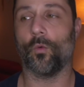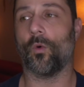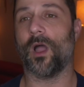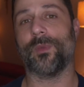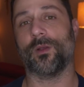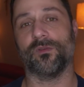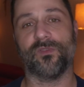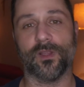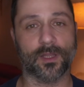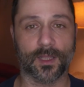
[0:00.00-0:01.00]
Why am I
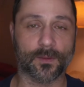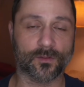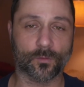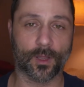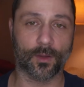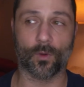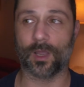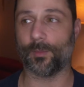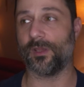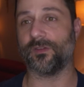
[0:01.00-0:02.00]
revealing it this way? Why
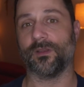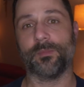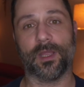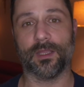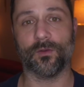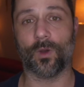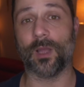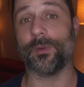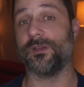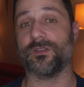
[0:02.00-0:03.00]
am I using a pan? Why
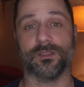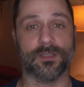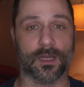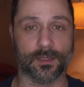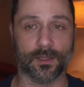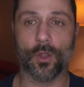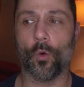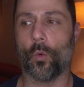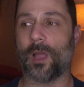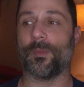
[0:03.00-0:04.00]
am I using a dolly?
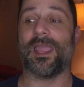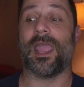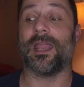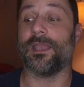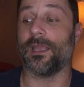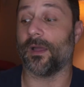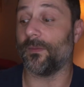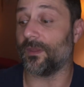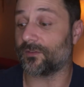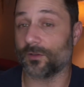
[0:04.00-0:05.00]
Why am I ending
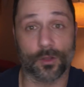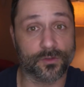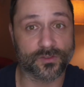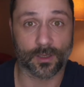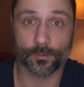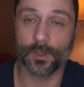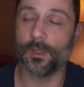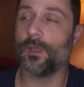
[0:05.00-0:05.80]
on this close up?